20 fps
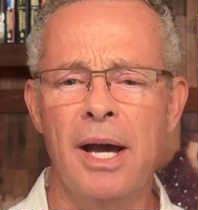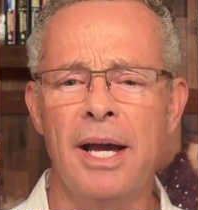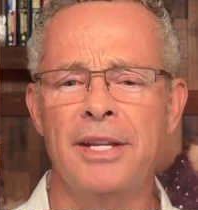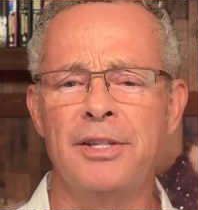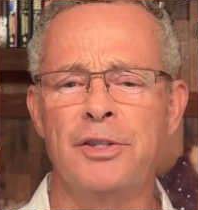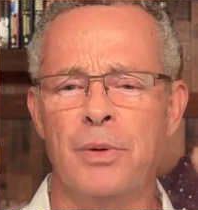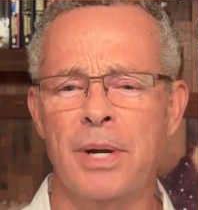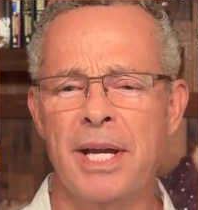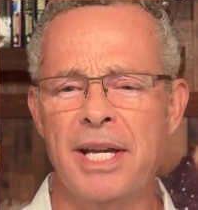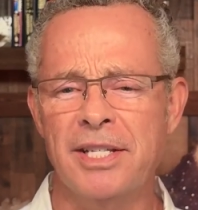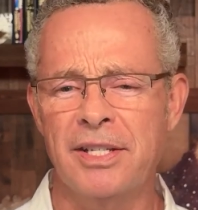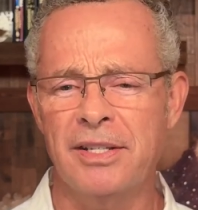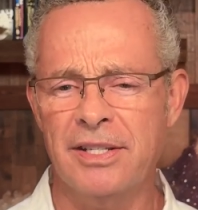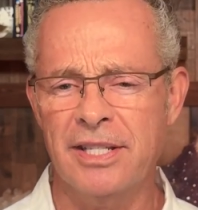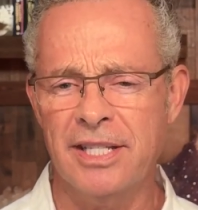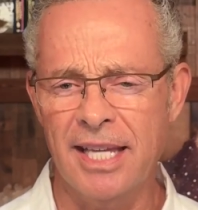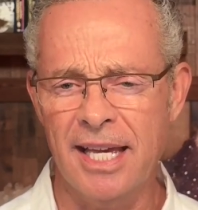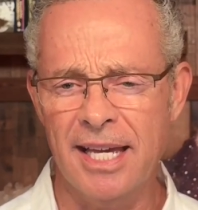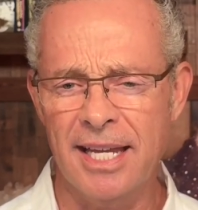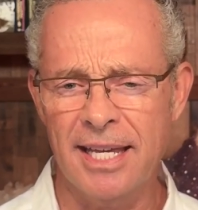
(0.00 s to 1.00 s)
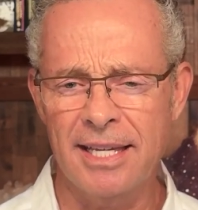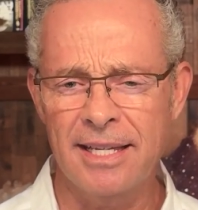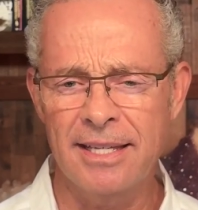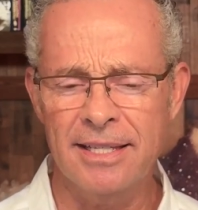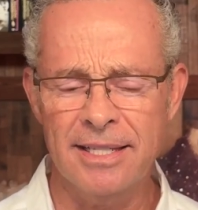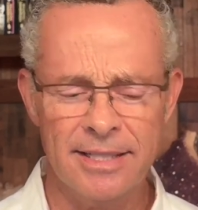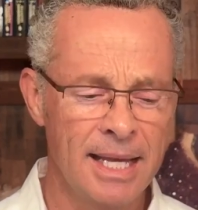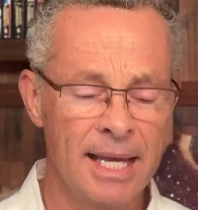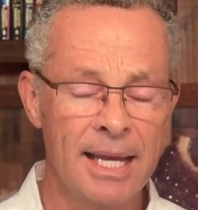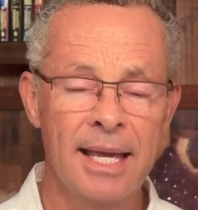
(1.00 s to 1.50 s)
hydration
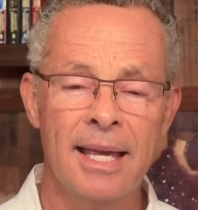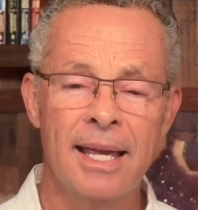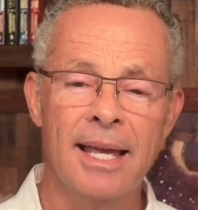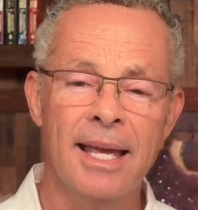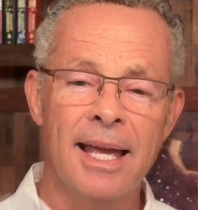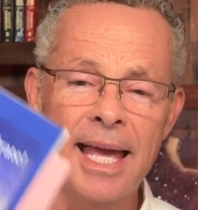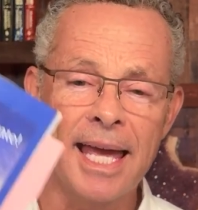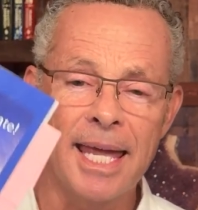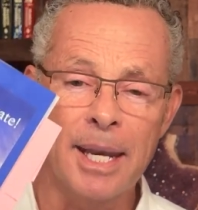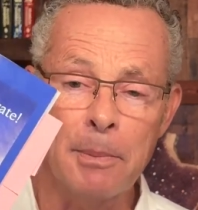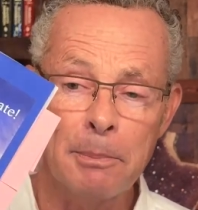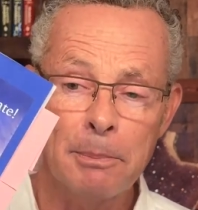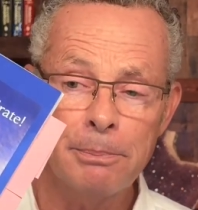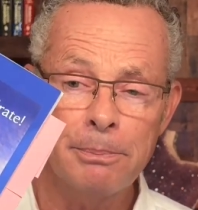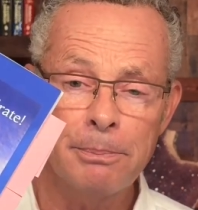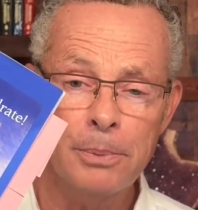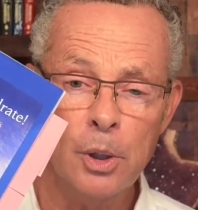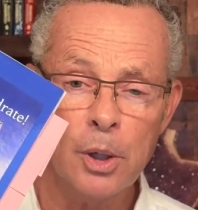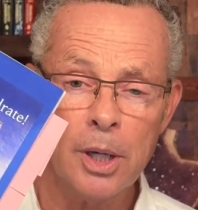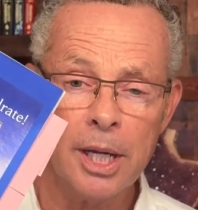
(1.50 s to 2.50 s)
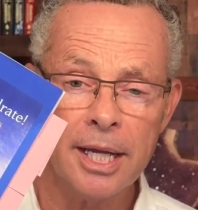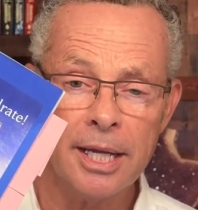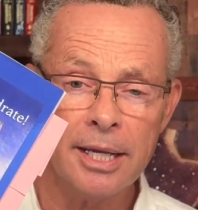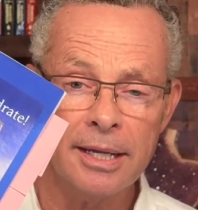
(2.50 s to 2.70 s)
studies, and a book.